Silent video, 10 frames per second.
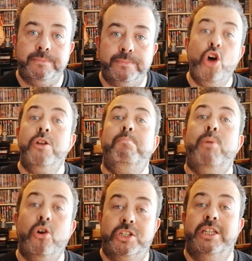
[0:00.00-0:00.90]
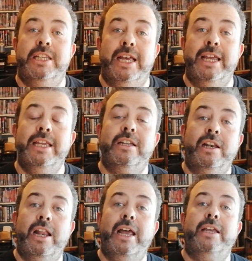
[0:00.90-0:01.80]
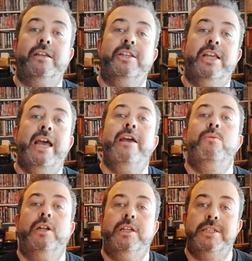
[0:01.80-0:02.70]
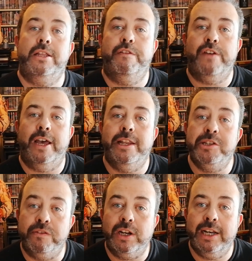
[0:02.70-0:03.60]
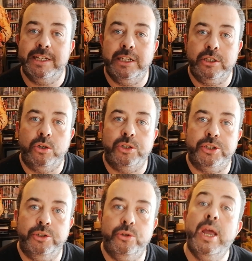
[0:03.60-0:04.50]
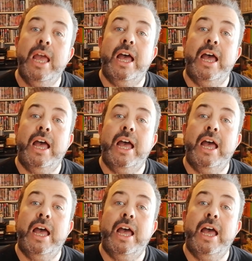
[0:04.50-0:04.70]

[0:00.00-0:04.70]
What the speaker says: On Boxing Day, like countless other fans of classic Doctor Who,